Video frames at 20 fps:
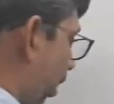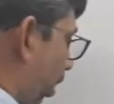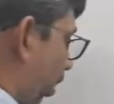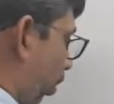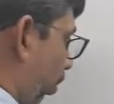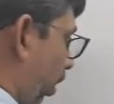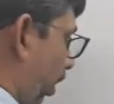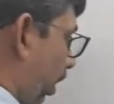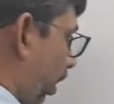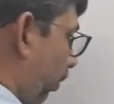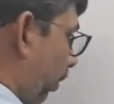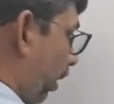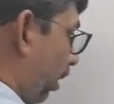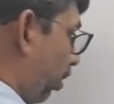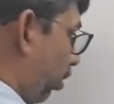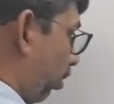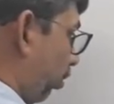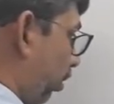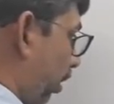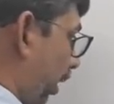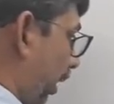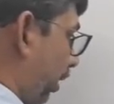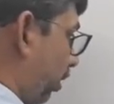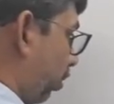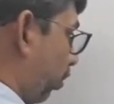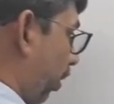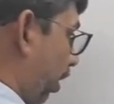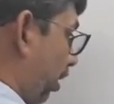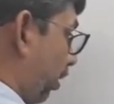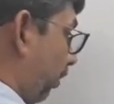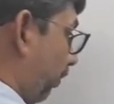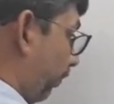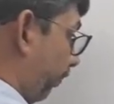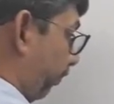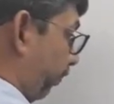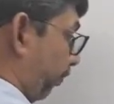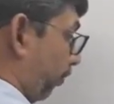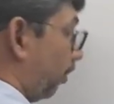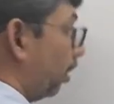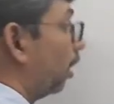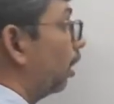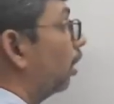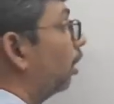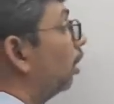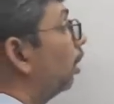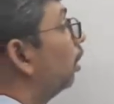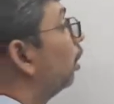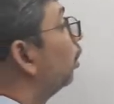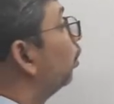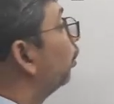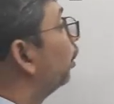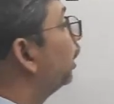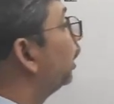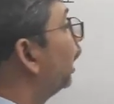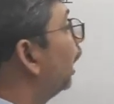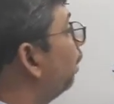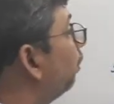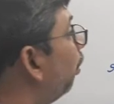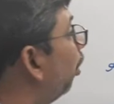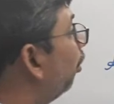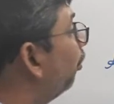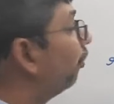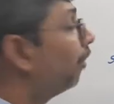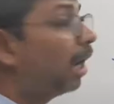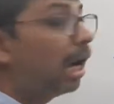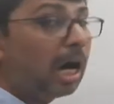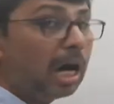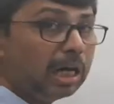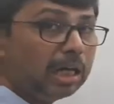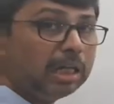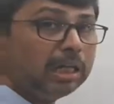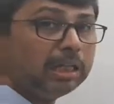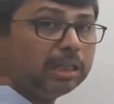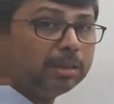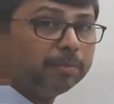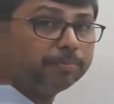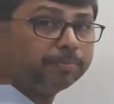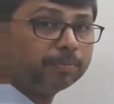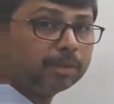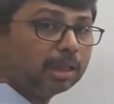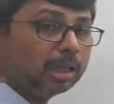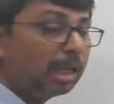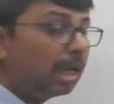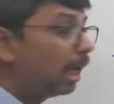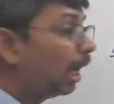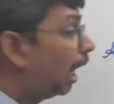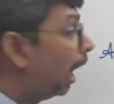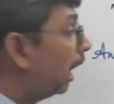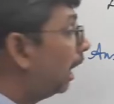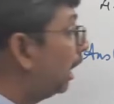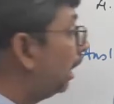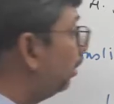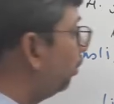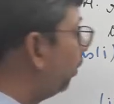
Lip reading: Quickly we'll go to the next one with the help of hardly. Hardly